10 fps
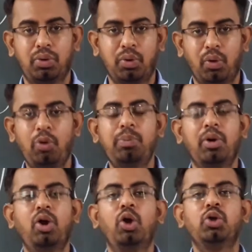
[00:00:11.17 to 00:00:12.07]

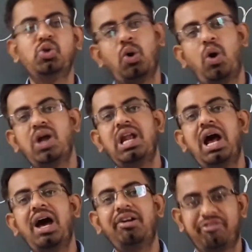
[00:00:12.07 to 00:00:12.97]
Hope you all
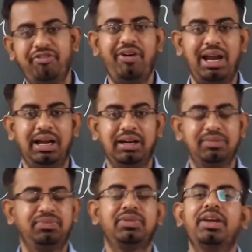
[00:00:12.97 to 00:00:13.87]
are well.
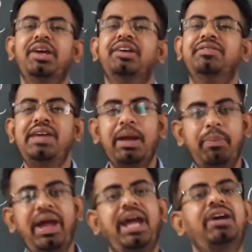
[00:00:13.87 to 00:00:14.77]
We
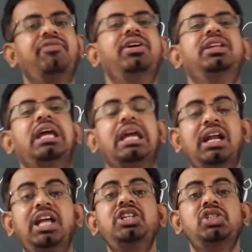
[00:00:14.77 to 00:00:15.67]
are back with
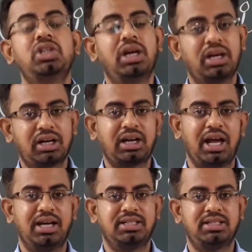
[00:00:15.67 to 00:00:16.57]
English
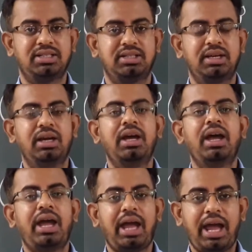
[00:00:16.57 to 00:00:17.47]
class,
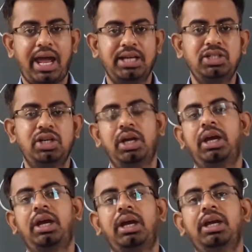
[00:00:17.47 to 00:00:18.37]
and
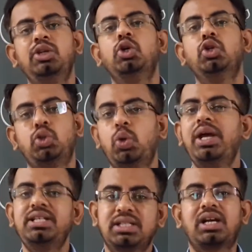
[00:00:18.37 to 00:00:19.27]
in
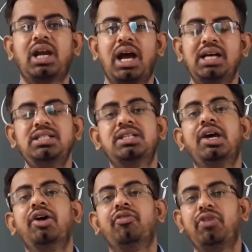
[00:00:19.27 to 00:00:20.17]
today's class,
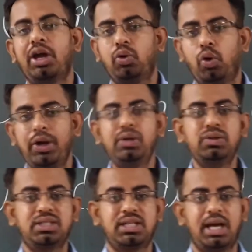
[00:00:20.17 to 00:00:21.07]
we are going
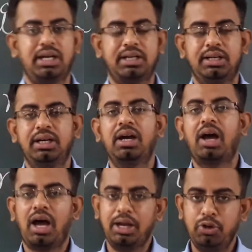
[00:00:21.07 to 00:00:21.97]
to start
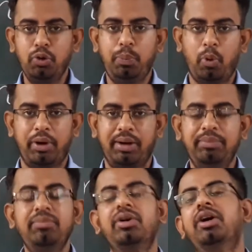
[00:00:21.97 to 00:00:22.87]
a new
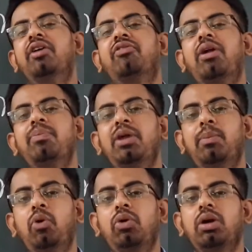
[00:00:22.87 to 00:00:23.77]
poem from the
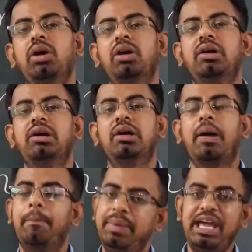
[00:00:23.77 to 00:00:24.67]

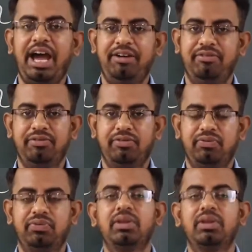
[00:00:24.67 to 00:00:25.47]
book Behind.